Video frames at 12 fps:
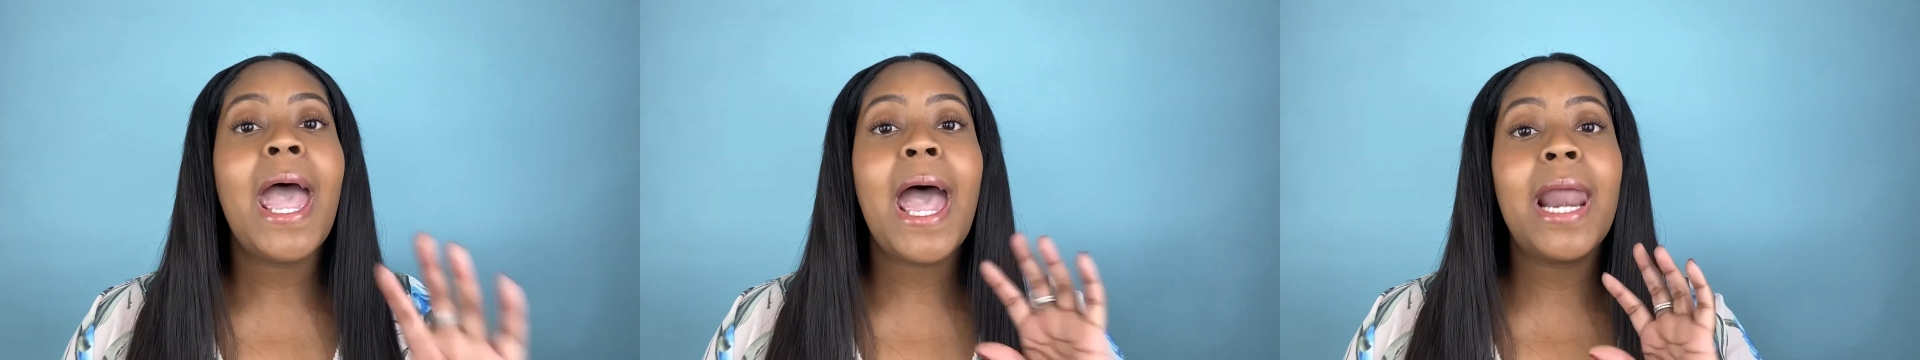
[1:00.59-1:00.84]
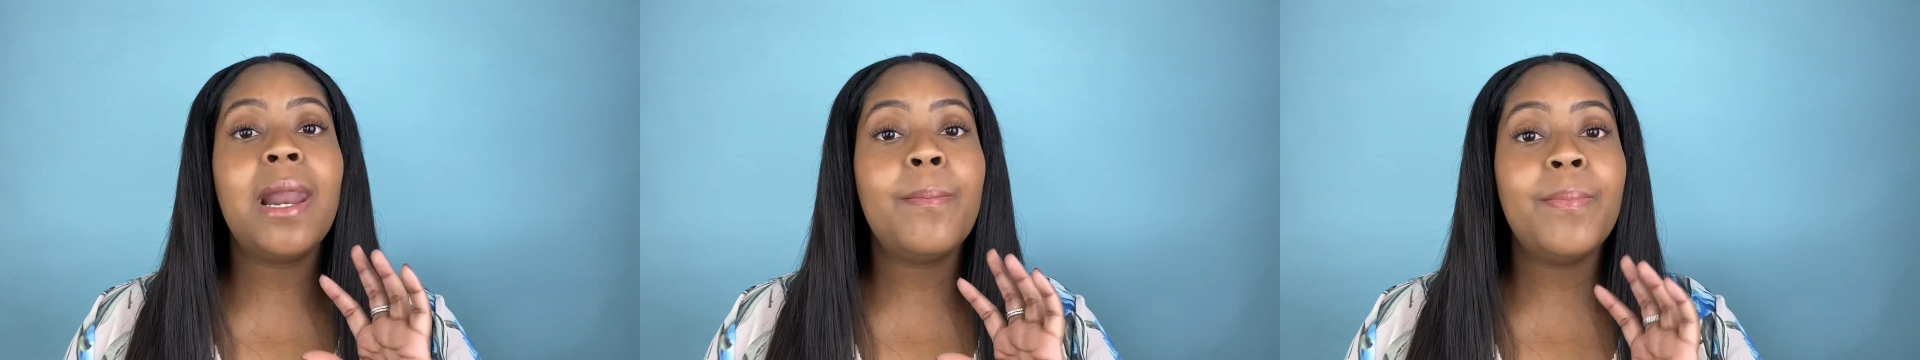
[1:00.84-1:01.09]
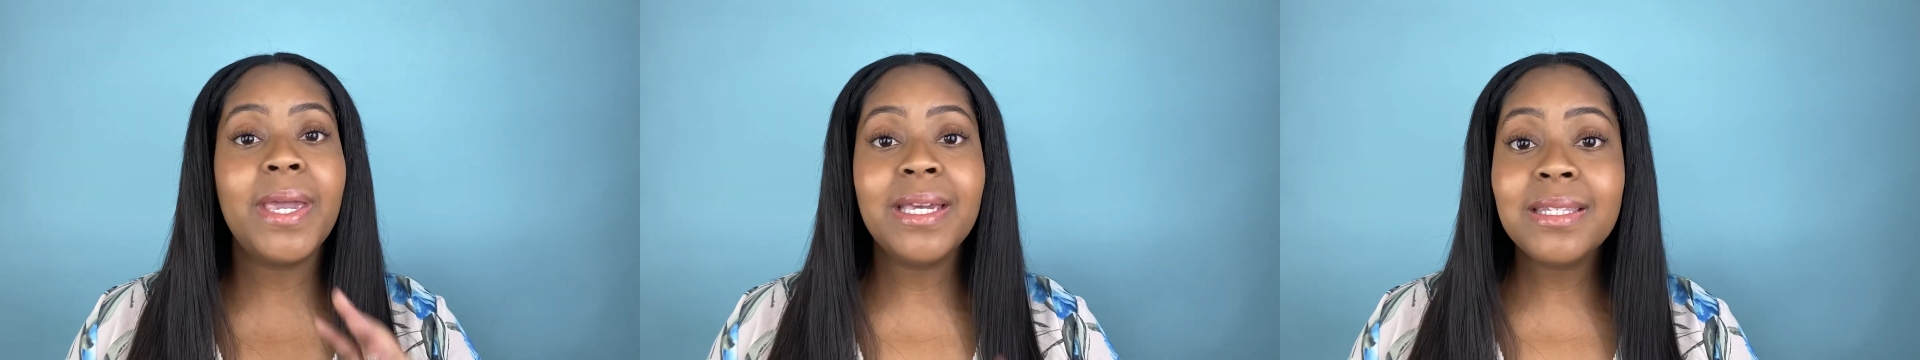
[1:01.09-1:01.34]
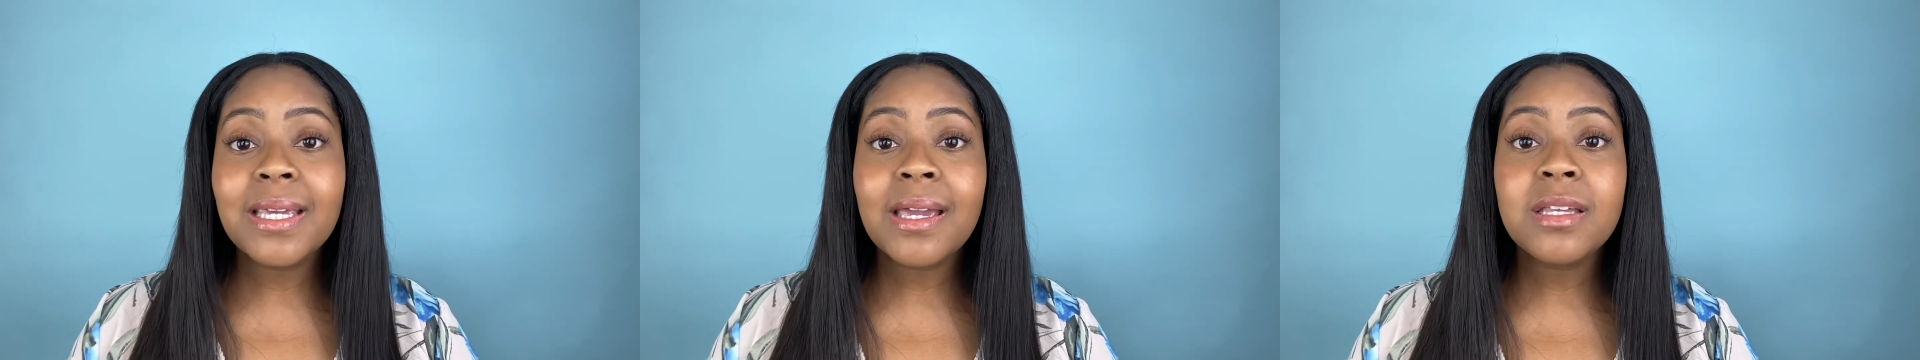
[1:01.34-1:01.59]
an
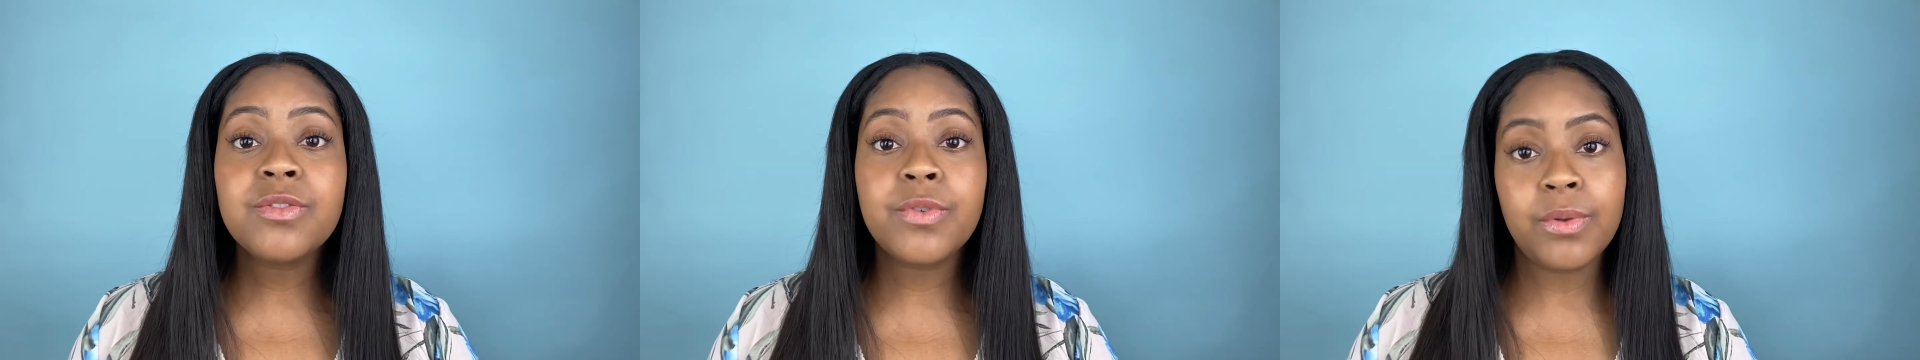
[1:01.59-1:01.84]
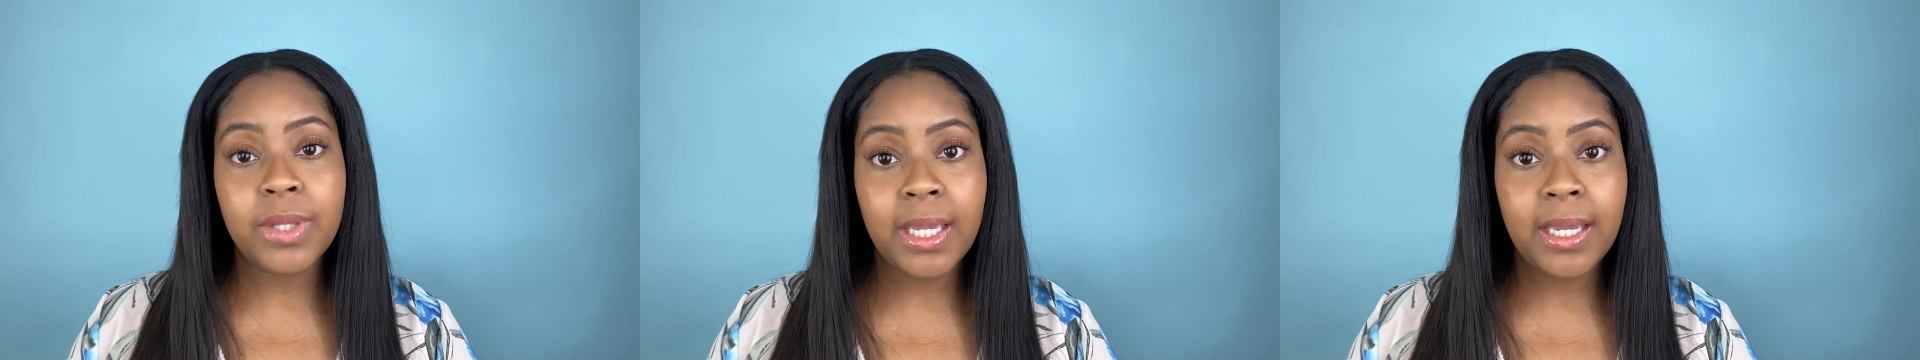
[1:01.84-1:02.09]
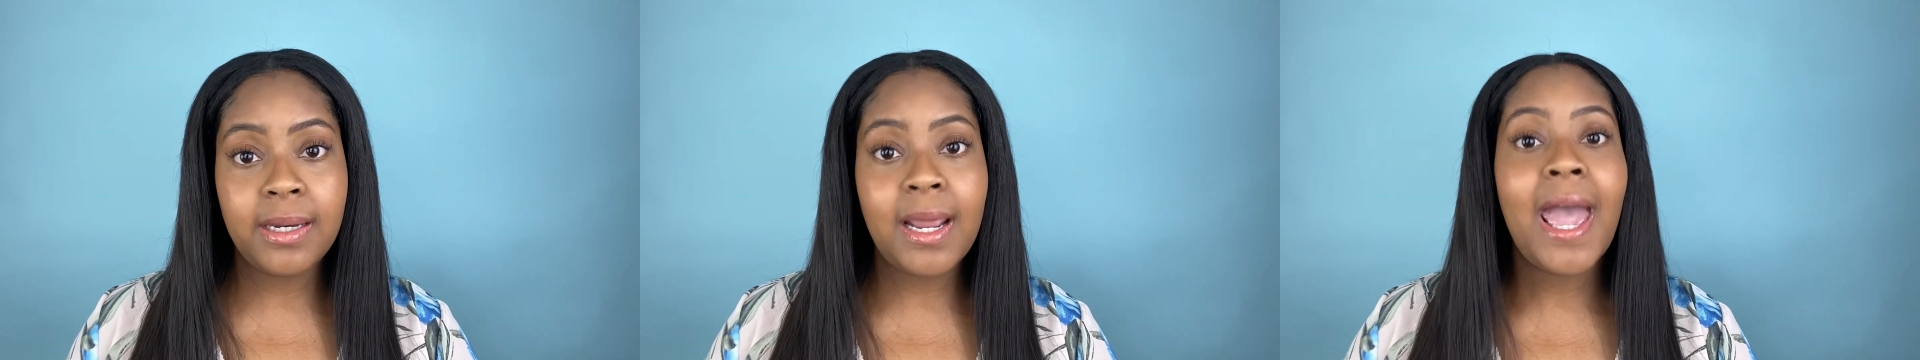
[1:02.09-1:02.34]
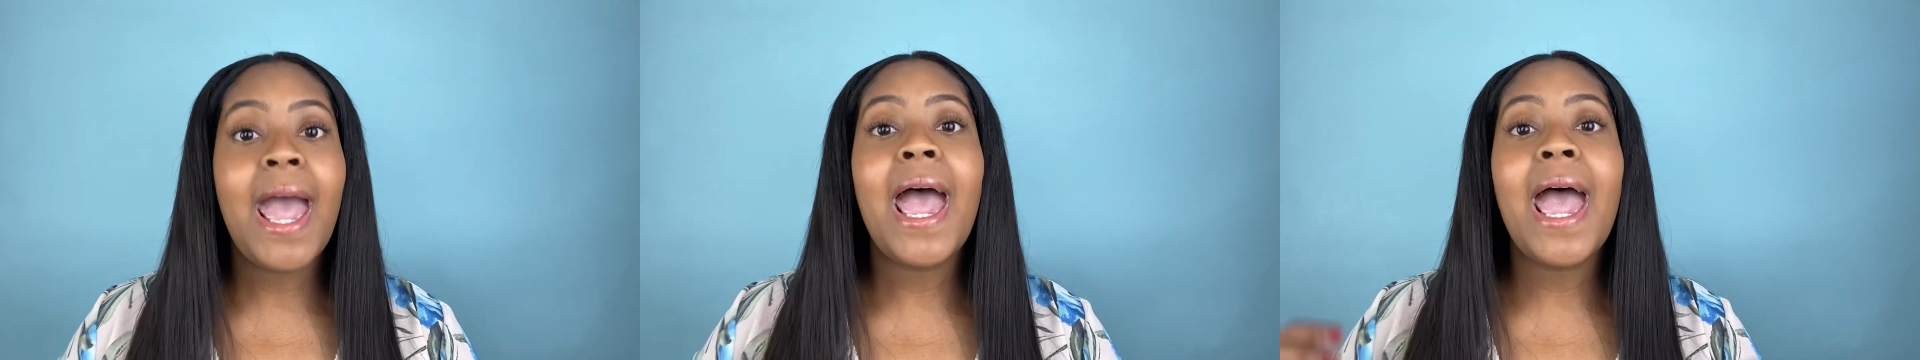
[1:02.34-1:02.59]
amazing exfoliant,
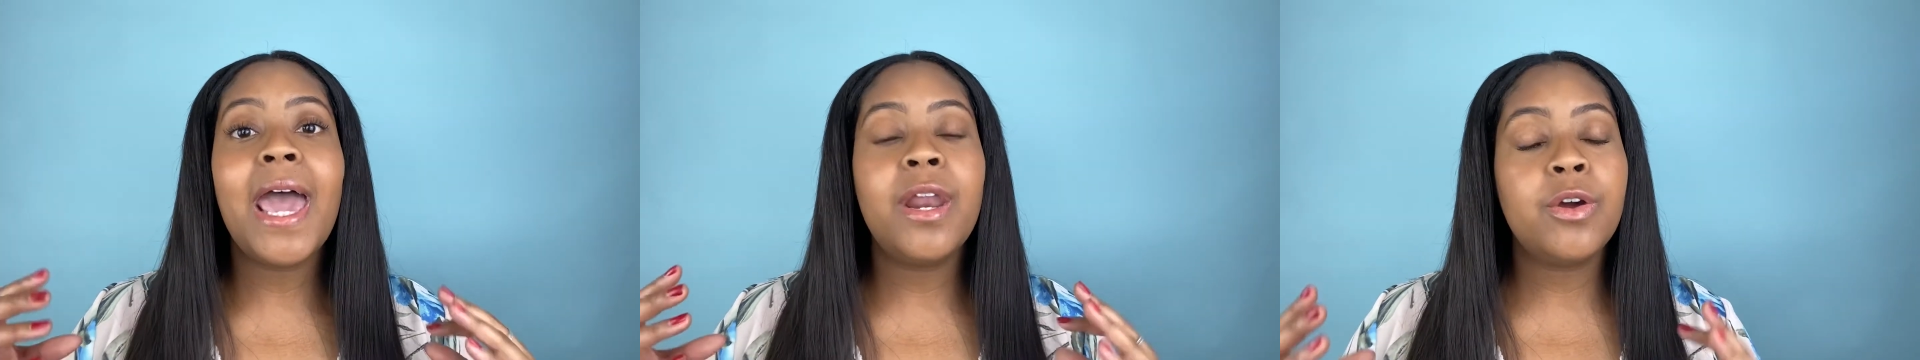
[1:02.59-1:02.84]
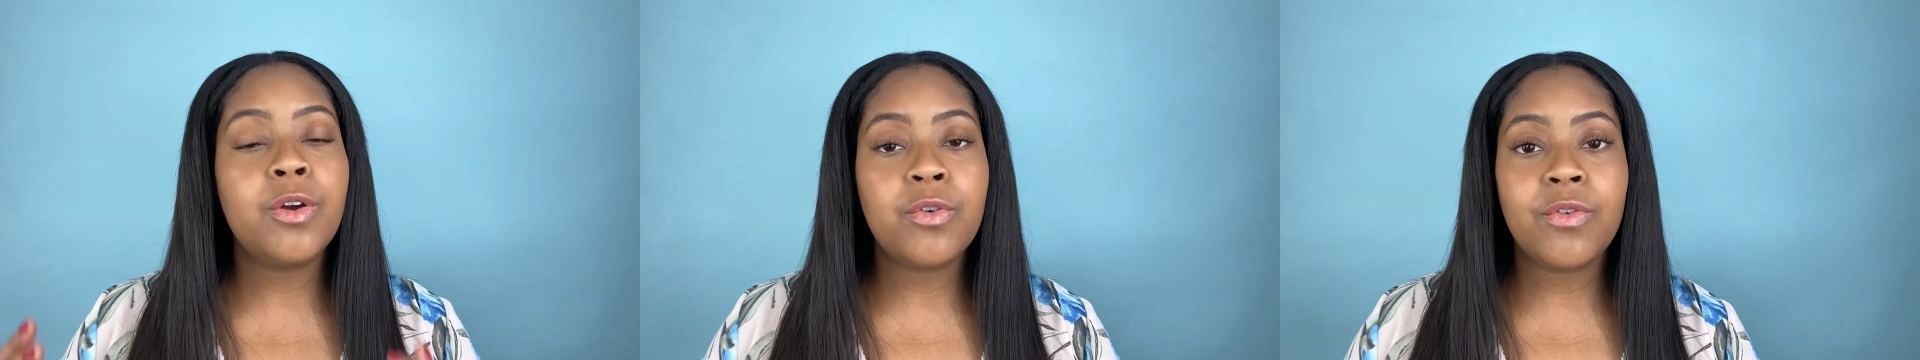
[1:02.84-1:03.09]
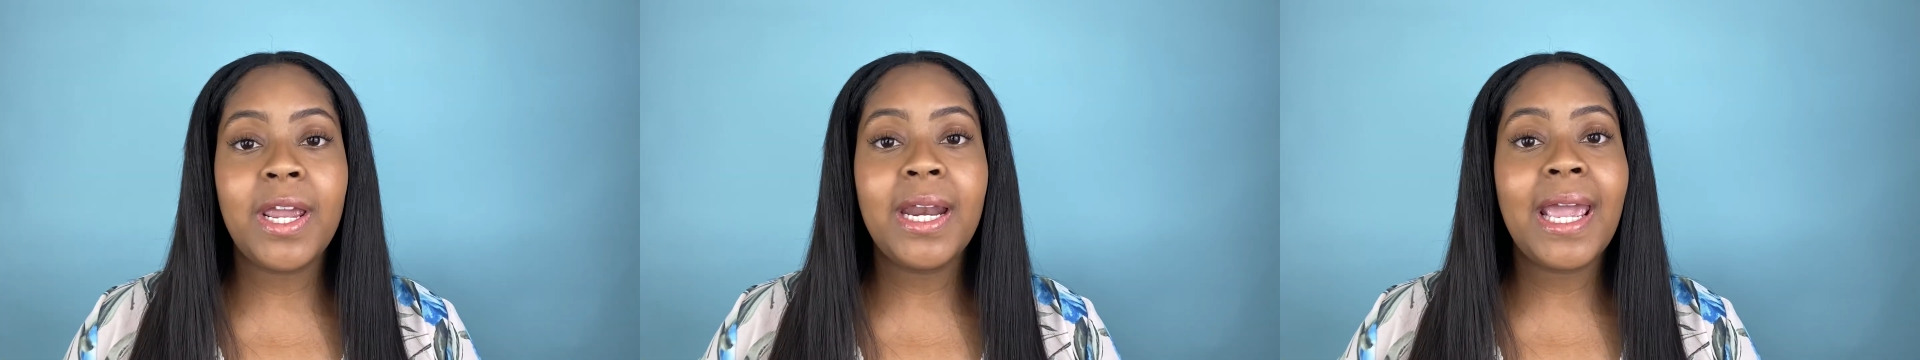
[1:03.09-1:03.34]
and a great